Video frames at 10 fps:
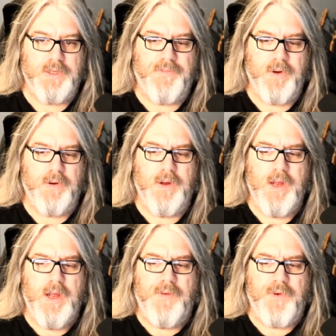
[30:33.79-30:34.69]
If your
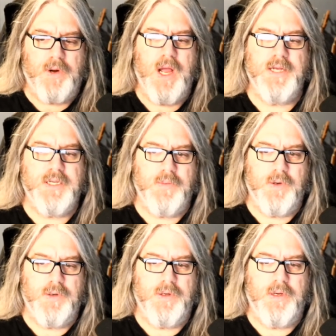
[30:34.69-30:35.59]
if your
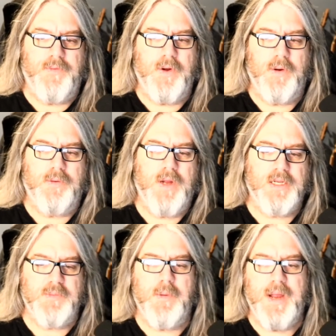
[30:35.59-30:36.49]
customer if your
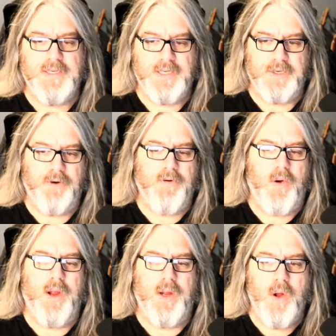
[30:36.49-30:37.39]
customer base isn't
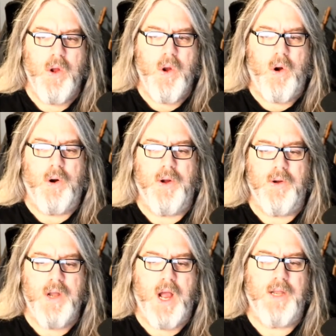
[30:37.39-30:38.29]
growing or you're
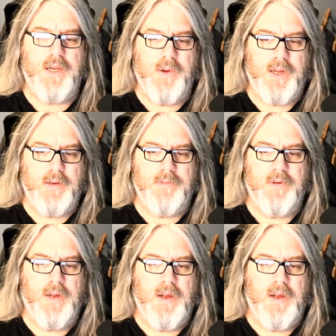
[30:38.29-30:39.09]
not doing